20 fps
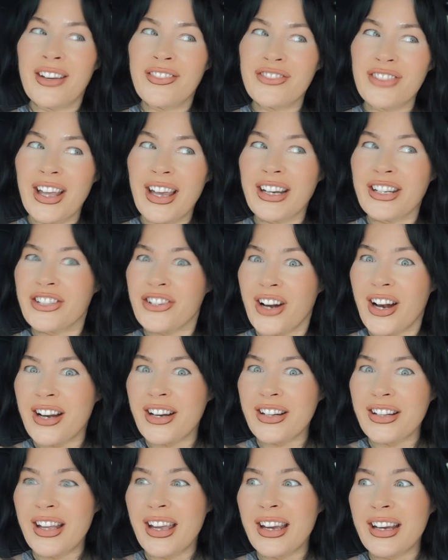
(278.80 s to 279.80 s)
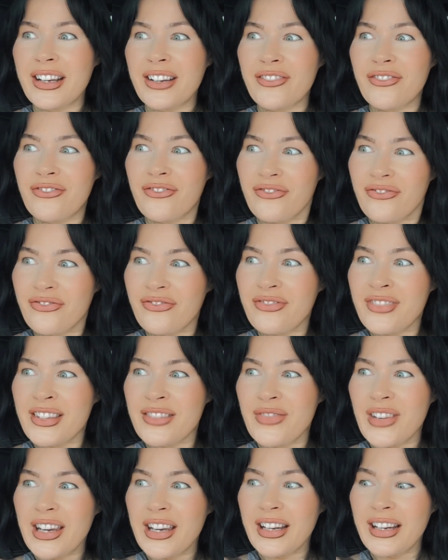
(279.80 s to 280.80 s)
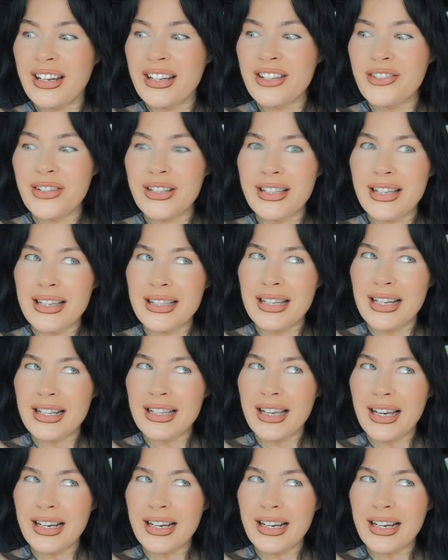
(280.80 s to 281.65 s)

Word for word: i'm like trying to like speak it into existence.